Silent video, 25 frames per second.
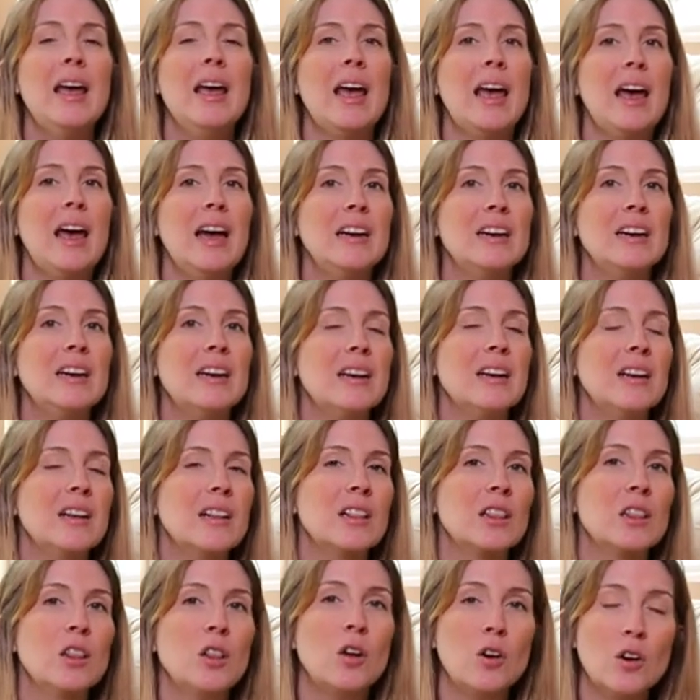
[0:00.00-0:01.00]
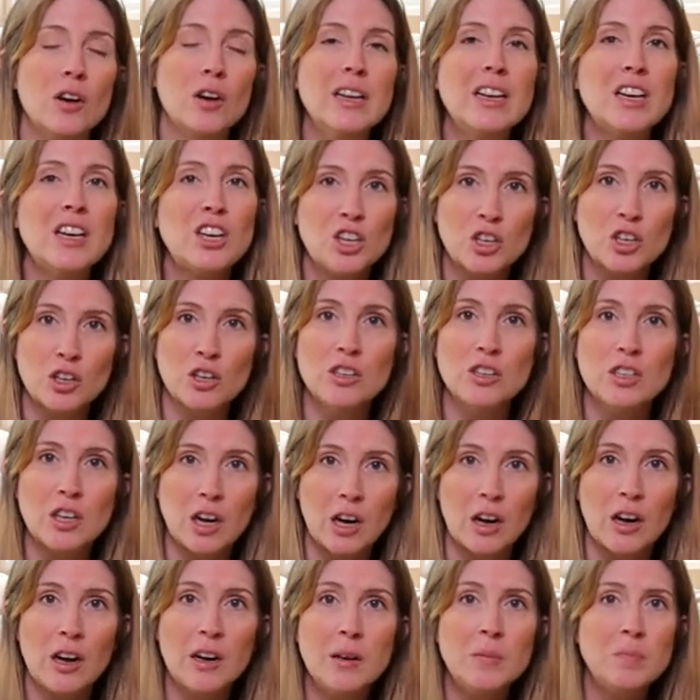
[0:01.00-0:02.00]
And learning your
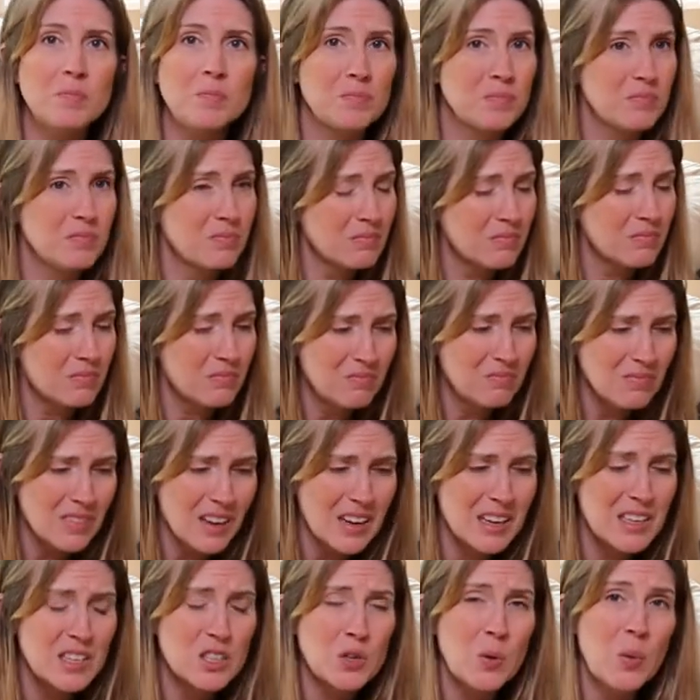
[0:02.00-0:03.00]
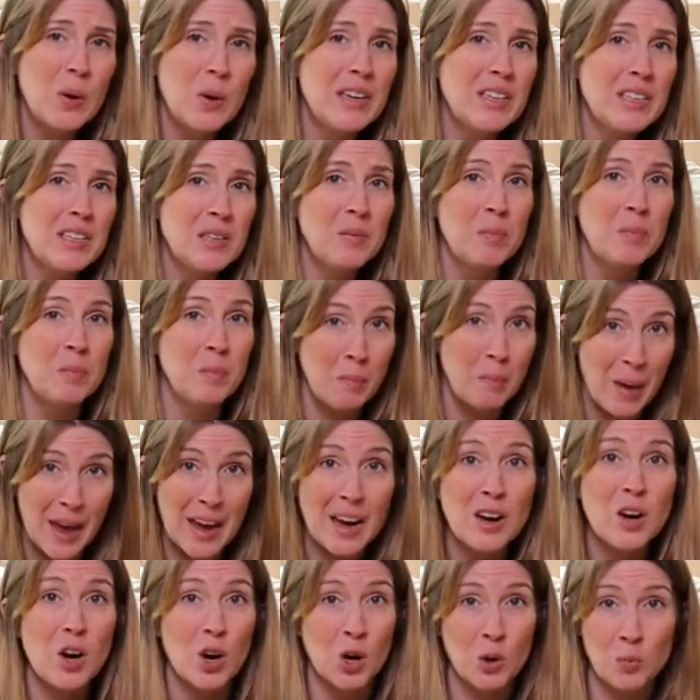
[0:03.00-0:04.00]
dog is going to
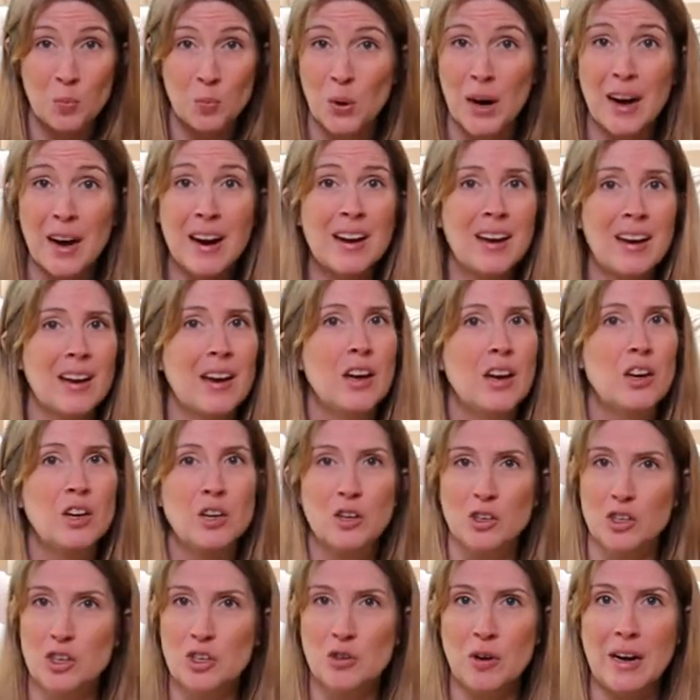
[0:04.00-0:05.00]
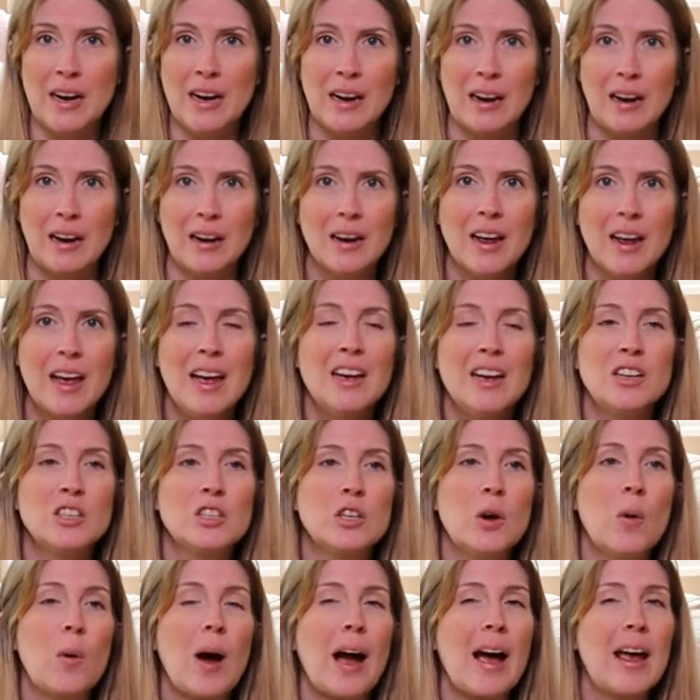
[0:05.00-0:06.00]
make or break your training.
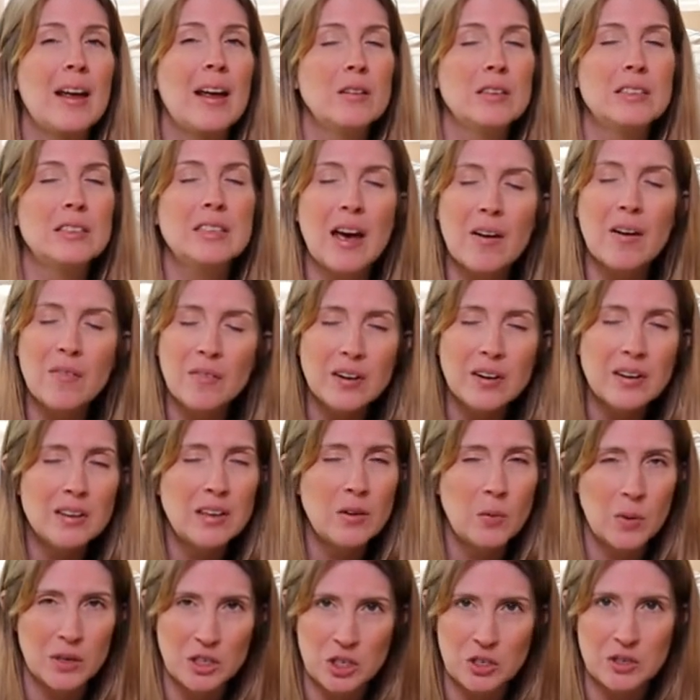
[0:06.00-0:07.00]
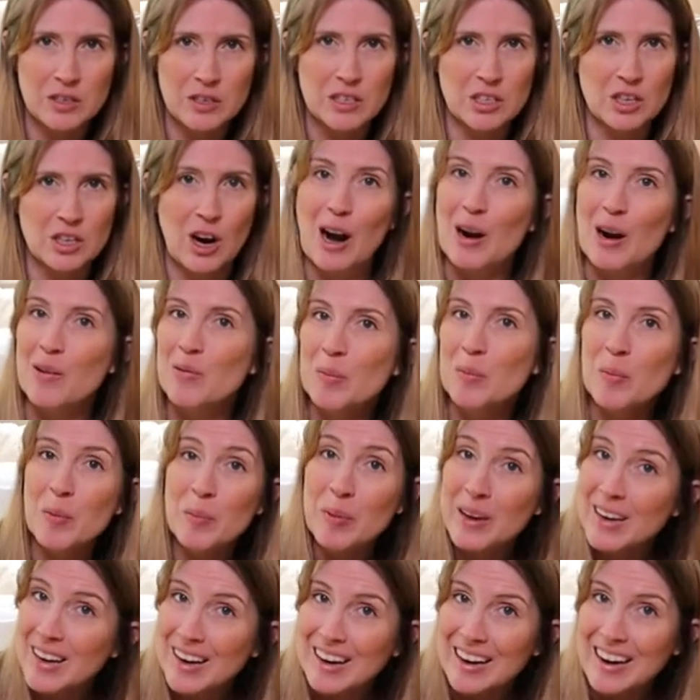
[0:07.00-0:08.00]
So I definitely want you to start from the
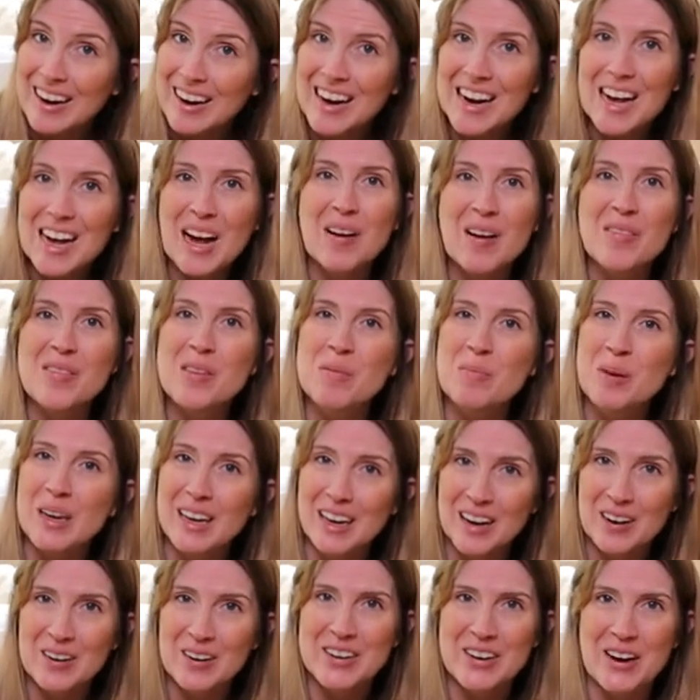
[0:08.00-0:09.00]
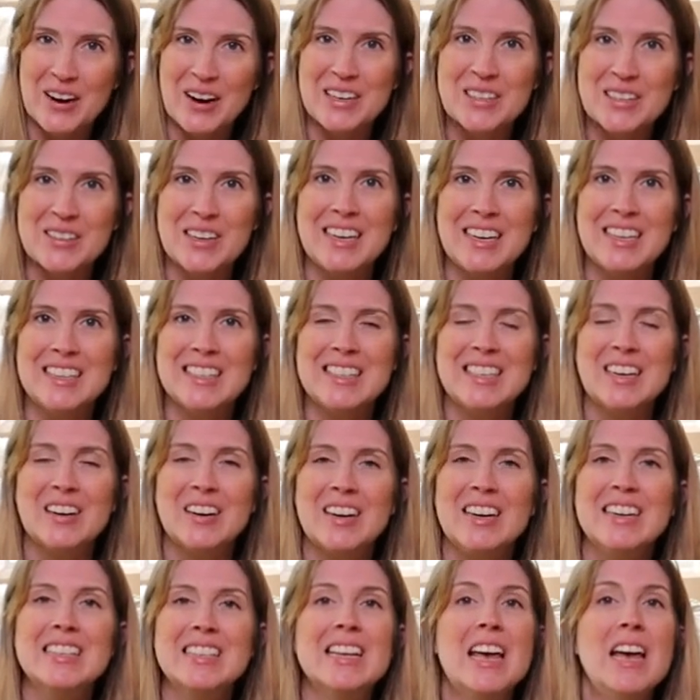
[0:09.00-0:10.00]
beginning of the beginner dog training
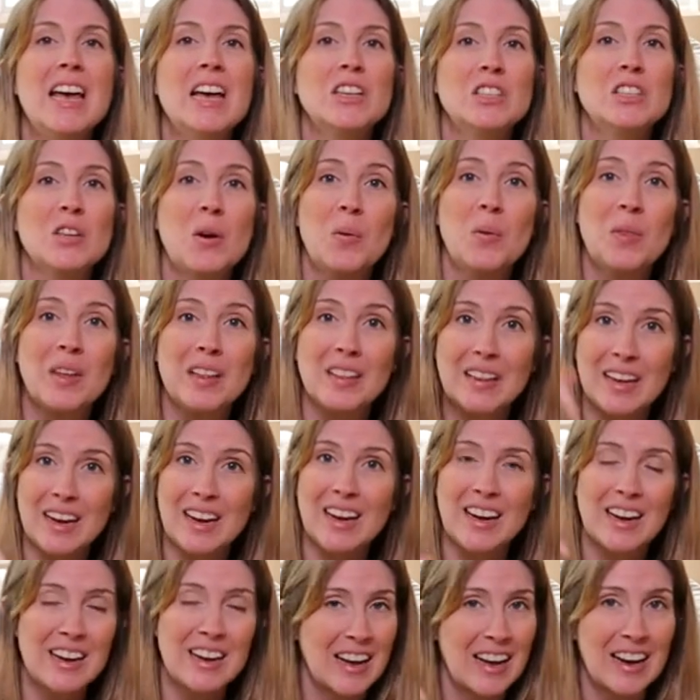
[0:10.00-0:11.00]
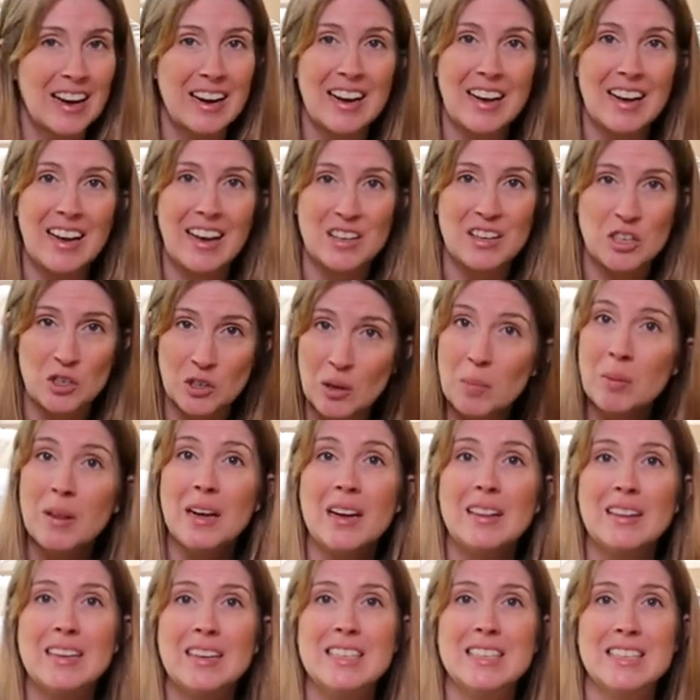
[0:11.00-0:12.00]
series. So the link again to the
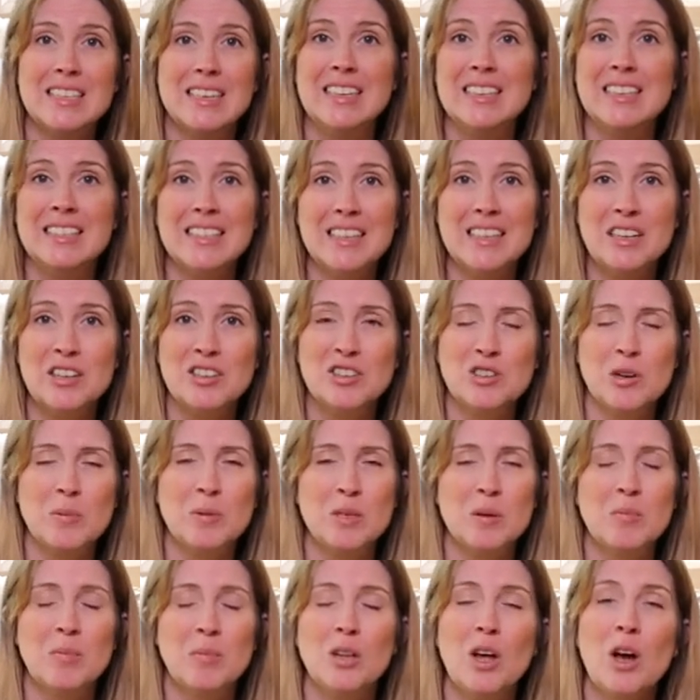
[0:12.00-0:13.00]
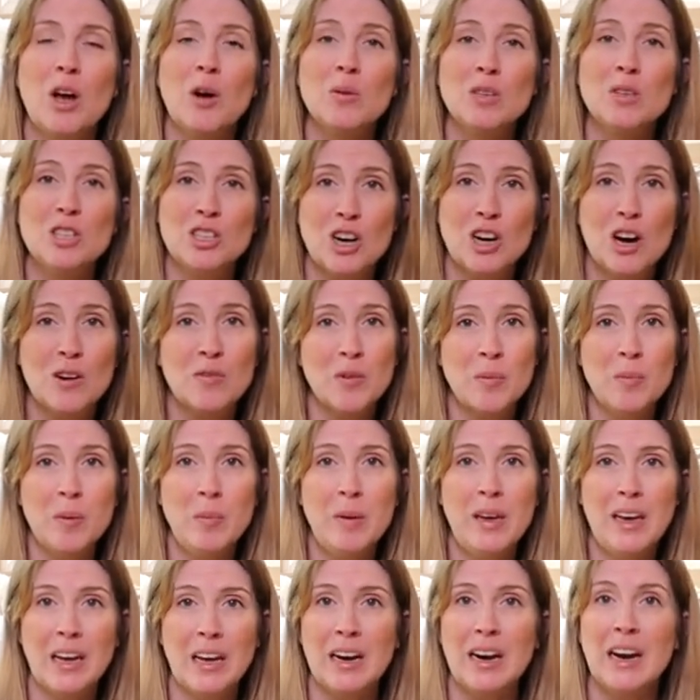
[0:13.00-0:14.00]
playlist is in the description below. Start from the
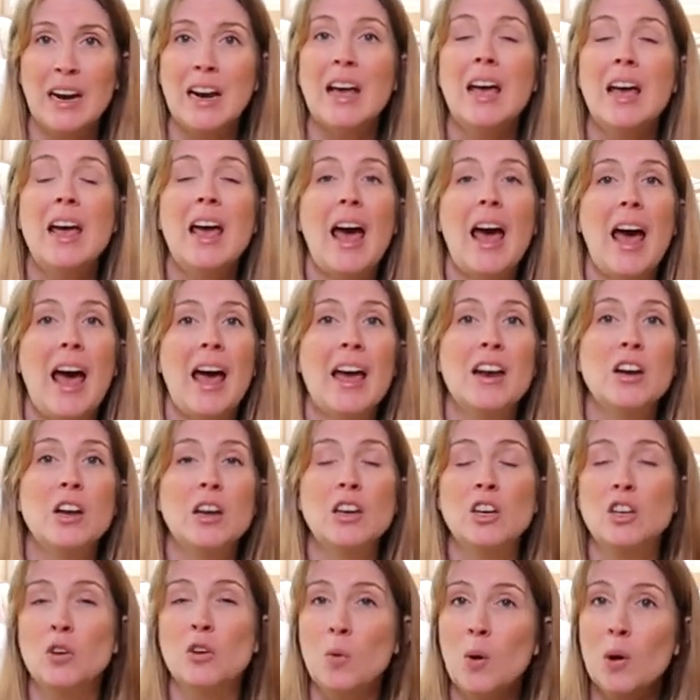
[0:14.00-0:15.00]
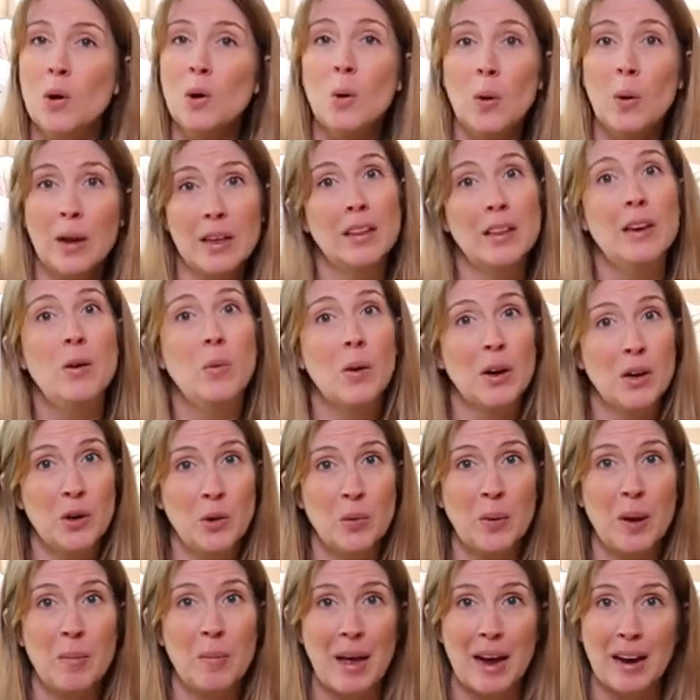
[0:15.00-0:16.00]
beginning and you will quickly work
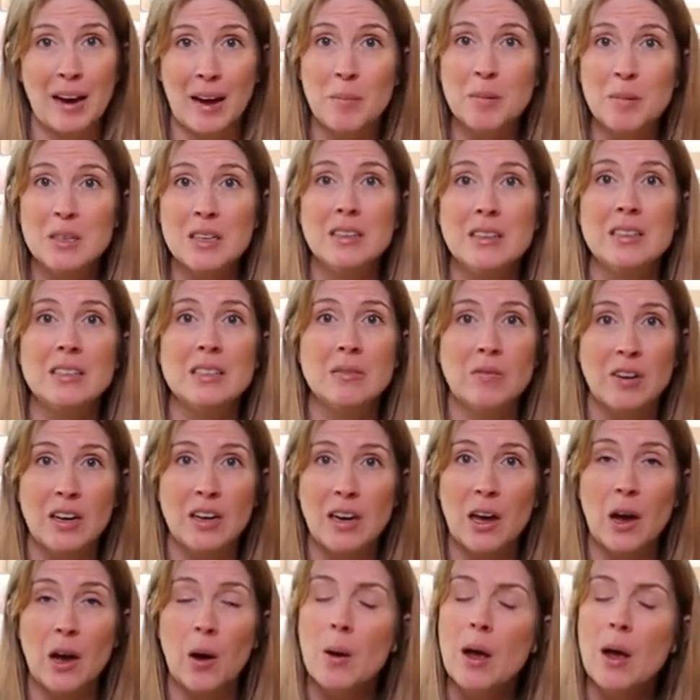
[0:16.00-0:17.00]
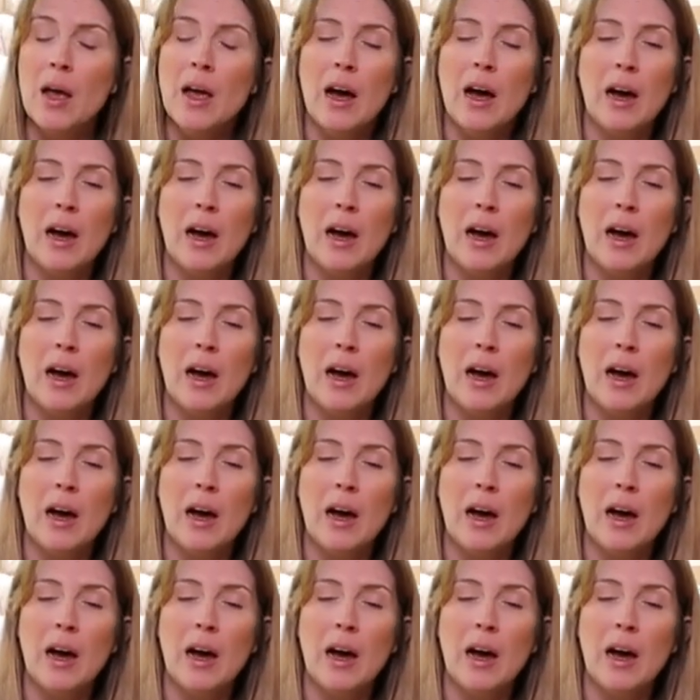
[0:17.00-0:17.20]
your way back up to this video.